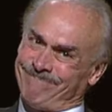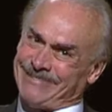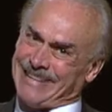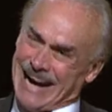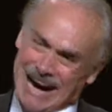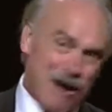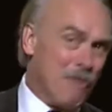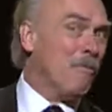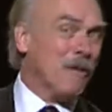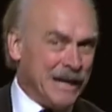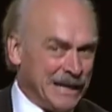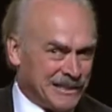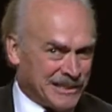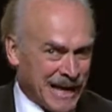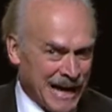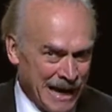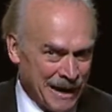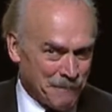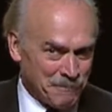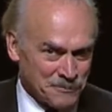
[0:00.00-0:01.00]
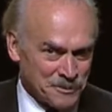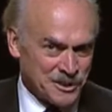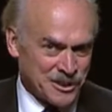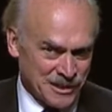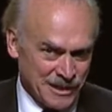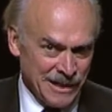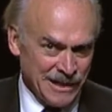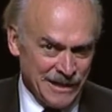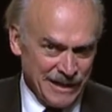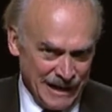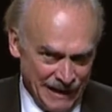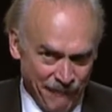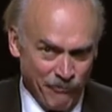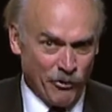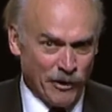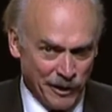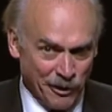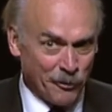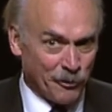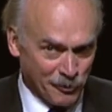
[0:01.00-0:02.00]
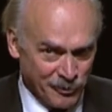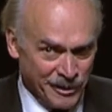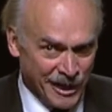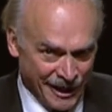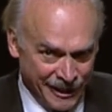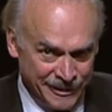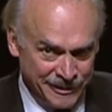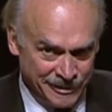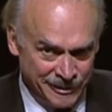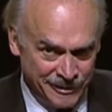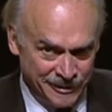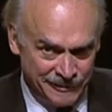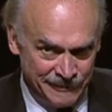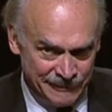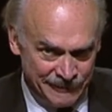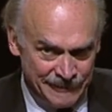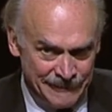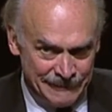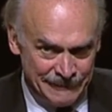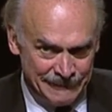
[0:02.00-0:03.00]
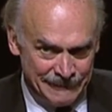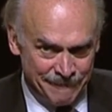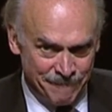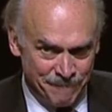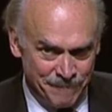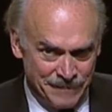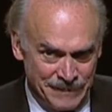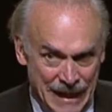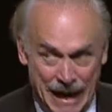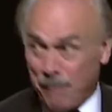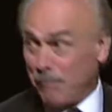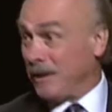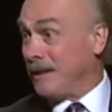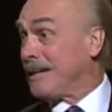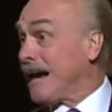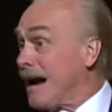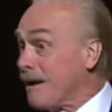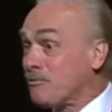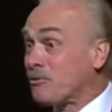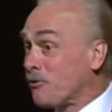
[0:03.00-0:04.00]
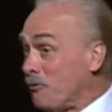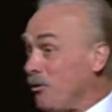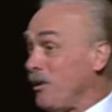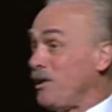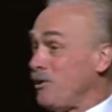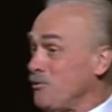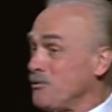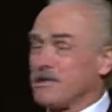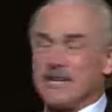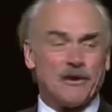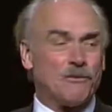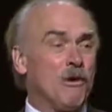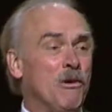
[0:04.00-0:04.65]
How many times have we heard that? How many times have we used that?